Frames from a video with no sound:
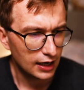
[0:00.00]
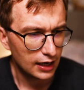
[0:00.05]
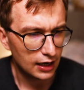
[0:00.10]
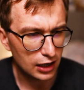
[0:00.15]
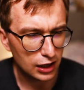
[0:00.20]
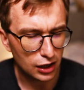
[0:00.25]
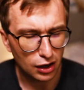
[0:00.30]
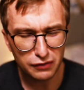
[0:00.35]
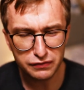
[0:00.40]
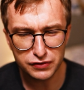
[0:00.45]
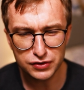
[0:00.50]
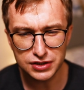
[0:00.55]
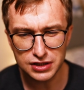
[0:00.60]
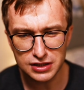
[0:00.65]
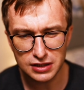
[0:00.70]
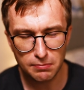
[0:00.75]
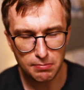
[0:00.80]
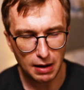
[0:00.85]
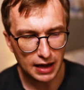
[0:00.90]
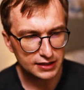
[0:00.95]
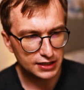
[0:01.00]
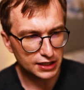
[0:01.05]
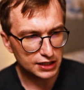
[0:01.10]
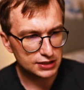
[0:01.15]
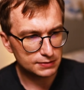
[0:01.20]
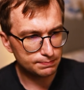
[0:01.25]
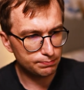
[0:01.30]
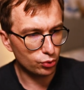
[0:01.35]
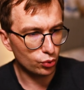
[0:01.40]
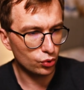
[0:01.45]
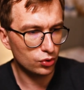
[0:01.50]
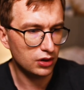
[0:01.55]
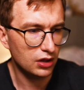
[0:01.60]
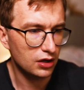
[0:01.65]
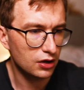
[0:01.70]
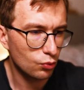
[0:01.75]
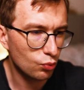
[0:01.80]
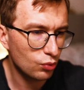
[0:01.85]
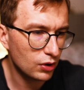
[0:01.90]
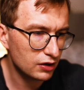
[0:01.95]
Uh, obviously, the Bad Kids
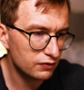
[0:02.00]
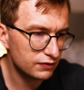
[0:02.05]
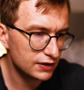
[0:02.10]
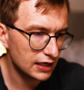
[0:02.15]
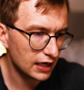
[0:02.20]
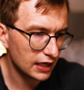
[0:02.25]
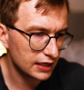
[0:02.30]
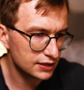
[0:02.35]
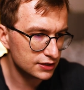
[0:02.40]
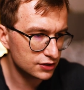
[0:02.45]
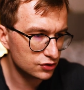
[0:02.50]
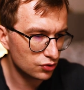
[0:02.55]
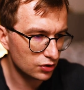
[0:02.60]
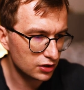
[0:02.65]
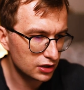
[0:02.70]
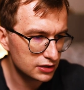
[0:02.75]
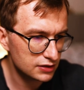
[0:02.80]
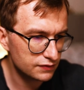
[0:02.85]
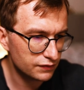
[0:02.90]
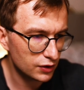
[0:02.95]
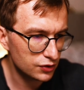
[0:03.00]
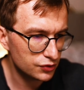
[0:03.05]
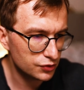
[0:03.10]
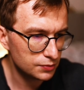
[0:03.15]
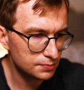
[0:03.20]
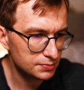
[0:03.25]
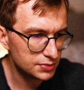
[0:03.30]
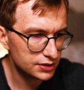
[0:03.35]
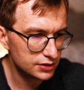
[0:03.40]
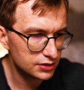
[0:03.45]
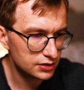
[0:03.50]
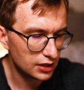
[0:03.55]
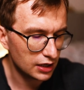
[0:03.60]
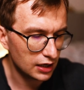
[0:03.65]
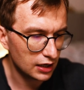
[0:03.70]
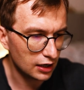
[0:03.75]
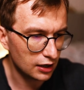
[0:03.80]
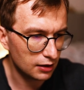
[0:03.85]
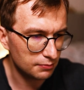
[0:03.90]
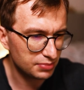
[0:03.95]
pool, one of the like strongest volumes,
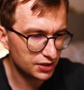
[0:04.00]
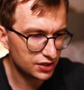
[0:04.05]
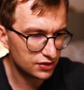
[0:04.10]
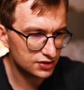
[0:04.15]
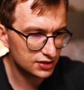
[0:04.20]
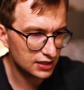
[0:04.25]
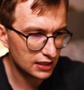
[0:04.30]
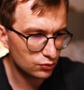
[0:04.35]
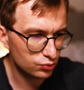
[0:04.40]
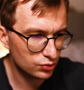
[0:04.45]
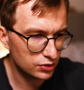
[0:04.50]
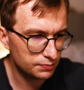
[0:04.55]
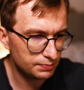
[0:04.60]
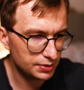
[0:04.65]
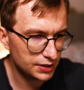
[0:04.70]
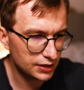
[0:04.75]
um, because that would